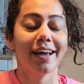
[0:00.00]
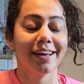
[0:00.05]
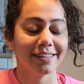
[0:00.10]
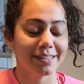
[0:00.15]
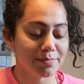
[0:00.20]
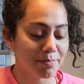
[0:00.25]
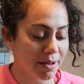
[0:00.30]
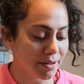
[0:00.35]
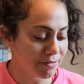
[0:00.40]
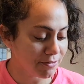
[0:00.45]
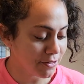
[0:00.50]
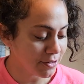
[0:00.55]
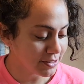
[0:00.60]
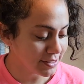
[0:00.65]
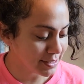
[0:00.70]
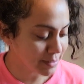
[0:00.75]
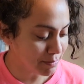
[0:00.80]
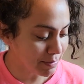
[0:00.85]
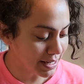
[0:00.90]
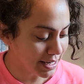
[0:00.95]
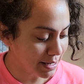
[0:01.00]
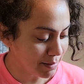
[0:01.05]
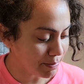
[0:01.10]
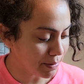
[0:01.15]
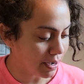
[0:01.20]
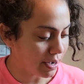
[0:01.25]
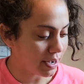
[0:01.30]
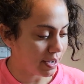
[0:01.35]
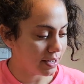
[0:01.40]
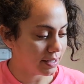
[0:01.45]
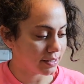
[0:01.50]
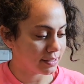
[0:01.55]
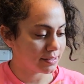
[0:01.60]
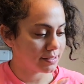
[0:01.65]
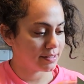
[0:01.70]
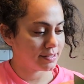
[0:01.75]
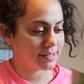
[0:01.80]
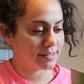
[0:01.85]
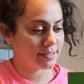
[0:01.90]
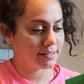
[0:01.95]
It's my first mini
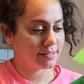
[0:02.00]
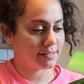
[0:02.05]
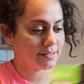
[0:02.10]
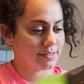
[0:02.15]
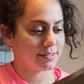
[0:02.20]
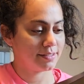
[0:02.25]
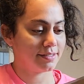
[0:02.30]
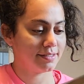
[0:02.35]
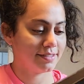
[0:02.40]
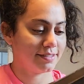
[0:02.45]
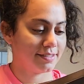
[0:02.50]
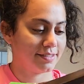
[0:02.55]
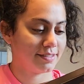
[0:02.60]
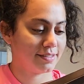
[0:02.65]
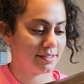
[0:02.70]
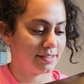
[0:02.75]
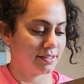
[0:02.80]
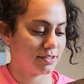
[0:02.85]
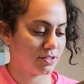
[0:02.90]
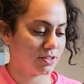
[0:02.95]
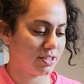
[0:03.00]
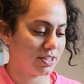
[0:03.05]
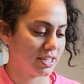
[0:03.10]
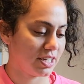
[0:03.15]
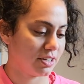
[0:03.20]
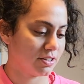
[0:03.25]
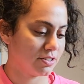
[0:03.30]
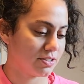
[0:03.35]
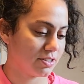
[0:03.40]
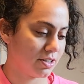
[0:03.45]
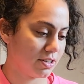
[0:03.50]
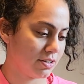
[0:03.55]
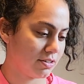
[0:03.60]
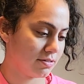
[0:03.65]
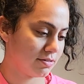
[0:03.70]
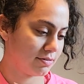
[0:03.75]
box. Is there anything else in here?